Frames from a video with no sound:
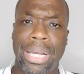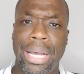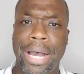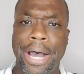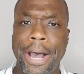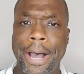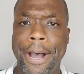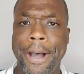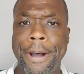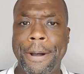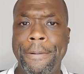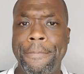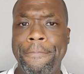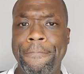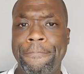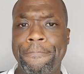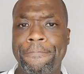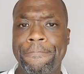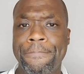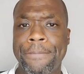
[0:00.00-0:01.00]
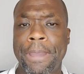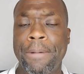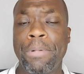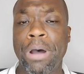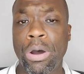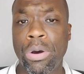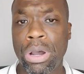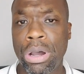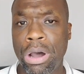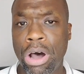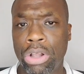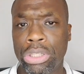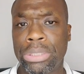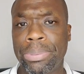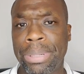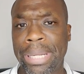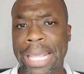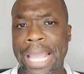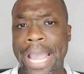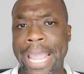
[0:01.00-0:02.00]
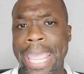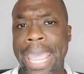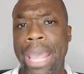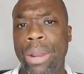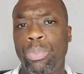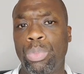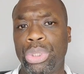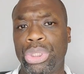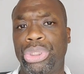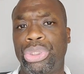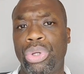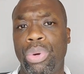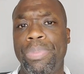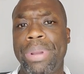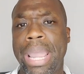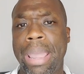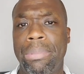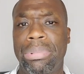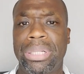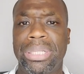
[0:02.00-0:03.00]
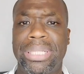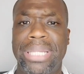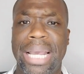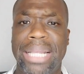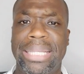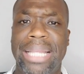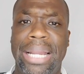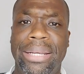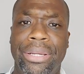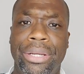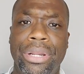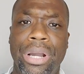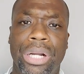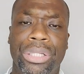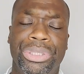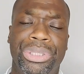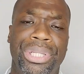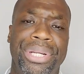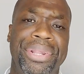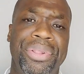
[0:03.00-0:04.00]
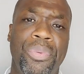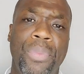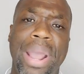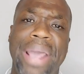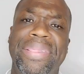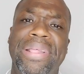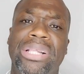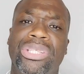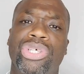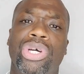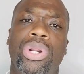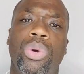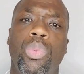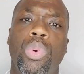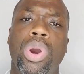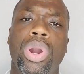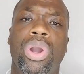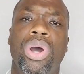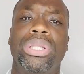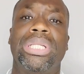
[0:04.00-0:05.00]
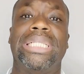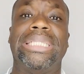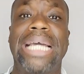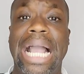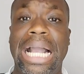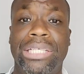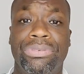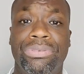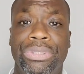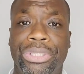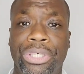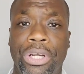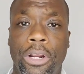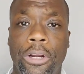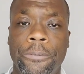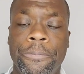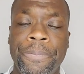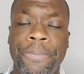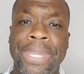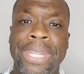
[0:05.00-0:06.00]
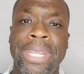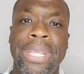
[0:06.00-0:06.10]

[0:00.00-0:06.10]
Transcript: But ultimately, again, we're still being able to take that deduction. And the way that's going to work on the tax return